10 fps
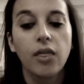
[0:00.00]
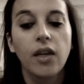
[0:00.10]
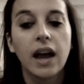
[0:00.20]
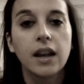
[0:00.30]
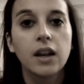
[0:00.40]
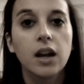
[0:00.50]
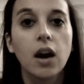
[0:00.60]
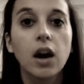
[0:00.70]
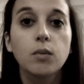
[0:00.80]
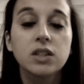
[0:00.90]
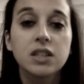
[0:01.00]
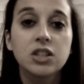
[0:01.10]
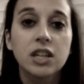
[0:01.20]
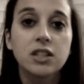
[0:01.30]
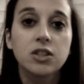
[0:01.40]
then I would
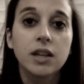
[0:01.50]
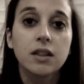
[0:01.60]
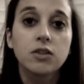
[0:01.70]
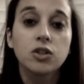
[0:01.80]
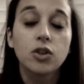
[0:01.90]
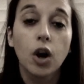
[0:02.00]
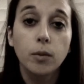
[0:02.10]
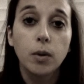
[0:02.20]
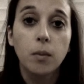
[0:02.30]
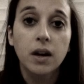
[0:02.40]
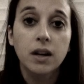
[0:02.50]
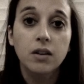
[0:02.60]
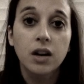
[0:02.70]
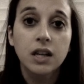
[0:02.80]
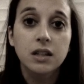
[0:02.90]
suggest you either do open
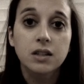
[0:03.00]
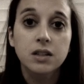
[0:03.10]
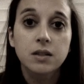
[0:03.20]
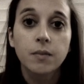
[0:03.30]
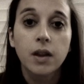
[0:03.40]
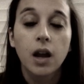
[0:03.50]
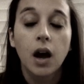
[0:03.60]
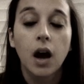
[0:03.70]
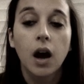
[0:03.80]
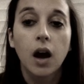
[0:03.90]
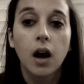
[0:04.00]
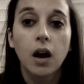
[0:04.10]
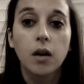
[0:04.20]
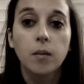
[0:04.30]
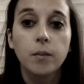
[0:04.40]
mic nights,
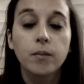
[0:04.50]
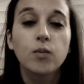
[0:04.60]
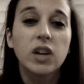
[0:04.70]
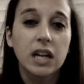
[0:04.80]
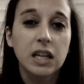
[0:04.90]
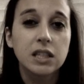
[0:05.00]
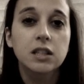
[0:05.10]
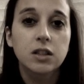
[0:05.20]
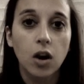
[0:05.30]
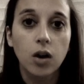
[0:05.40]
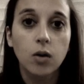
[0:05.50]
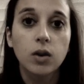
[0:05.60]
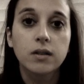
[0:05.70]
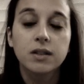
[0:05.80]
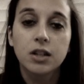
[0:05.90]
really to start
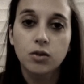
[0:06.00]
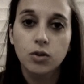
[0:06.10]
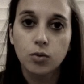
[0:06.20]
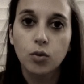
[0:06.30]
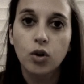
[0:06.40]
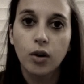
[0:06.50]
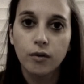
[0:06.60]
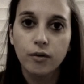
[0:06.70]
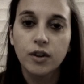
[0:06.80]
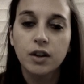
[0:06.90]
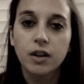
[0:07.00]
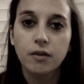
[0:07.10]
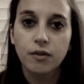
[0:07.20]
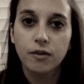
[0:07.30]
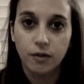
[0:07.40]
with, till you're more confident
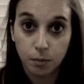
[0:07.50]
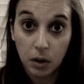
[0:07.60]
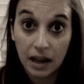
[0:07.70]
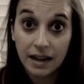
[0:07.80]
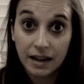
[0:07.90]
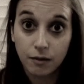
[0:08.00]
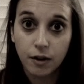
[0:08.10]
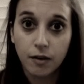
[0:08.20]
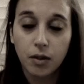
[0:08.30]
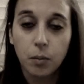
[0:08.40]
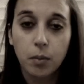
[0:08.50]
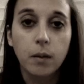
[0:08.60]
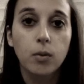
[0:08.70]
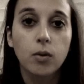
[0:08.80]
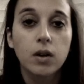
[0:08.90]
in playing in front of other
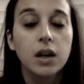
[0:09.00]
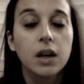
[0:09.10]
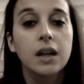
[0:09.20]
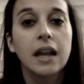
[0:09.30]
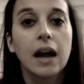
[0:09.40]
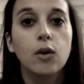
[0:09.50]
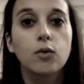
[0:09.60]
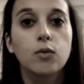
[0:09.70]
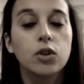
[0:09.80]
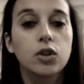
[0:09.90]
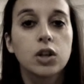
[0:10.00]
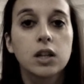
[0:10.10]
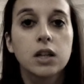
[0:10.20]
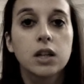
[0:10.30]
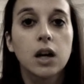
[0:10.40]
people. Now, you
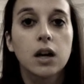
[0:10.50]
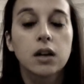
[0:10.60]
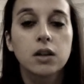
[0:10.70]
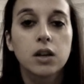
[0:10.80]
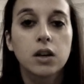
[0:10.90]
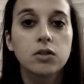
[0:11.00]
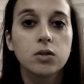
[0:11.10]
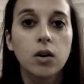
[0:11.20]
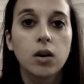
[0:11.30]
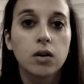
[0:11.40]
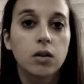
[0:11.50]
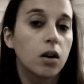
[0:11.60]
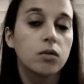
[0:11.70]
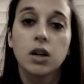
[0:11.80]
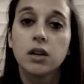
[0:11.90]
can go to a
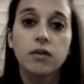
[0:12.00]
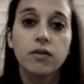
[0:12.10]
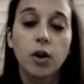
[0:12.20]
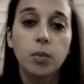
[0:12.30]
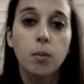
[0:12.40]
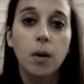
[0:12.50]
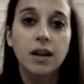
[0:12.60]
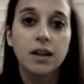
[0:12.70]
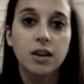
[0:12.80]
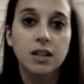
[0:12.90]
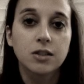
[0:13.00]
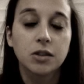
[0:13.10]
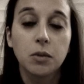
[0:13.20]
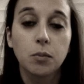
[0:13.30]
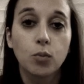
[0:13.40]
whole load of open mic
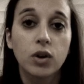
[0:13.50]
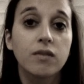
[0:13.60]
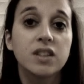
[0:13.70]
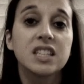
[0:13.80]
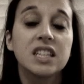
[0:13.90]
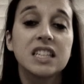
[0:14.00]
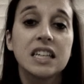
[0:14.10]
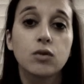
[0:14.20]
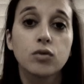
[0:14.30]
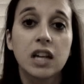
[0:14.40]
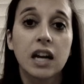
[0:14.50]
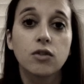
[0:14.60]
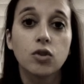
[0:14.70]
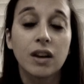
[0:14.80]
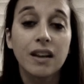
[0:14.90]
nights in whatever city or
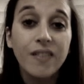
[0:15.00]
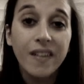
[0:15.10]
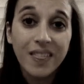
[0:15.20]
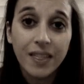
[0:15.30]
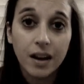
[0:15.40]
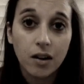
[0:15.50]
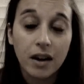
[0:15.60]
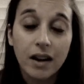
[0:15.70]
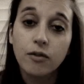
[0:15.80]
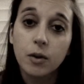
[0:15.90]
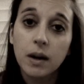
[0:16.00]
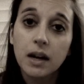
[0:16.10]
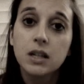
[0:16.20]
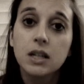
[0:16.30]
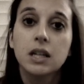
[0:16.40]
town you live in. They are
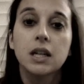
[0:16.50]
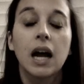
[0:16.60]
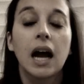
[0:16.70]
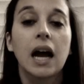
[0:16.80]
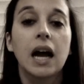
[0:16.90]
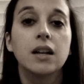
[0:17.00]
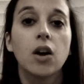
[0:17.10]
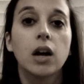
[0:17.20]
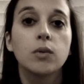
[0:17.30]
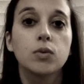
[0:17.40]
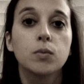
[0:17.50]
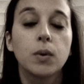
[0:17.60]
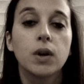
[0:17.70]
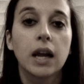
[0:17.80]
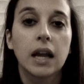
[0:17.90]
everywhere, and I will
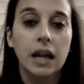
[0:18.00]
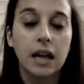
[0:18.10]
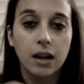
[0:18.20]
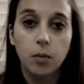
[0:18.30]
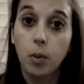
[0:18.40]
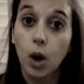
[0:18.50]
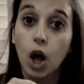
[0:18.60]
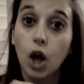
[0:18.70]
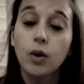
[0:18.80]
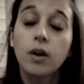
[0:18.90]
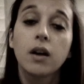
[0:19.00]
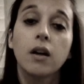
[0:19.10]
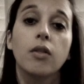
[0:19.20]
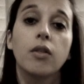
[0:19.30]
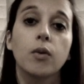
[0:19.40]
put a link below
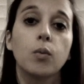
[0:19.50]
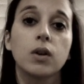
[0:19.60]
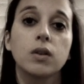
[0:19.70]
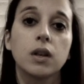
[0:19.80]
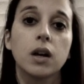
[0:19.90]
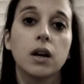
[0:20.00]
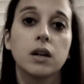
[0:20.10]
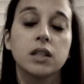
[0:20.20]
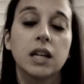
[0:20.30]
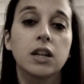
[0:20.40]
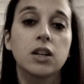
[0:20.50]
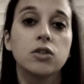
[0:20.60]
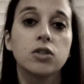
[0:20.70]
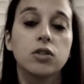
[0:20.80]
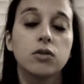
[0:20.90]
that will take
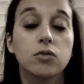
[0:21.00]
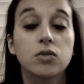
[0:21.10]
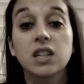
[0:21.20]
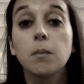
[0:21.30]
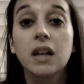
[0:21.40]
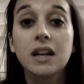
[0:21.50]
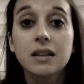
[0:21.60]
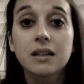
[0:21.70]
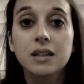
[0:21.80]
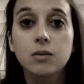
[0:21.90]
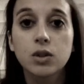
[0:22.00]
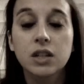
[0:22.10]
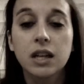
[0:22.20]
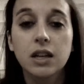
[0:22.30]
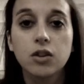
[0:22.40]
you to, or some links that will
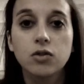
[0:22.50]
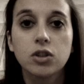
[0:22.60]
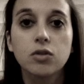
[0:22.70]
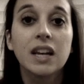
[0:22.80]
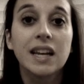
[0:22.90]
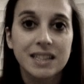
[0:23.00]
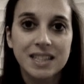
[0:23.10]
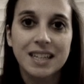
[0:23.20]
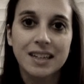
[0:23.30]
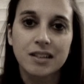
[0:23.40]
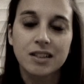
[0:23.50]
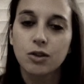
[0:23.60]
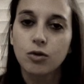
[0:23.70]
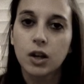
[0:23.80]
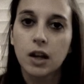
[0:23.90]
take you to listings
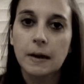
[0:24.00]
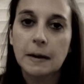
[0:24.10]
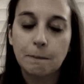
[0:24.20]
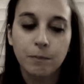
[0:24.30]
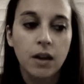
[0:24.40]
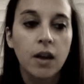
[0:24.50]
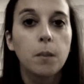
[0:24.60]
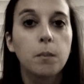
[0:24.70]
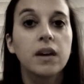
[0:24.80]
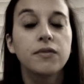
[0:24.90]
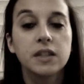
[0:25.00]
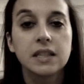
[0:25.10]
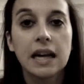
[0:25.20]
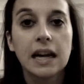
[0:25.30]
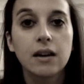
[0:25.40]
that are online. But if
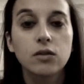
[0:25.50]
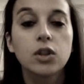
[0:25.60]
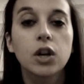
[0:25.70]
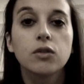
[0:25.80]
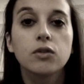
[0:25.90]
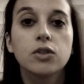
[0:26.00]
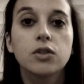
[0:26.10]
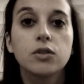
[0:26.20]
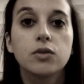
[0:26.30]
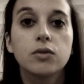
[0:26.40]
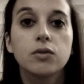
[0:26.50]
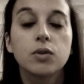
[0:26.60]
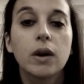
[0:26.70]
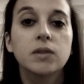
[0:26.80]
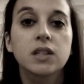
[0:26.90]
in doubt, go to
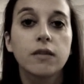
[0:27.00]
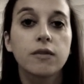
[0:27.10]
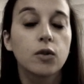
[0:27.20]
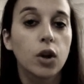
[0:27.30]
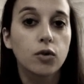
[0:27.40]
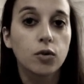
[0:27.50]
the website for your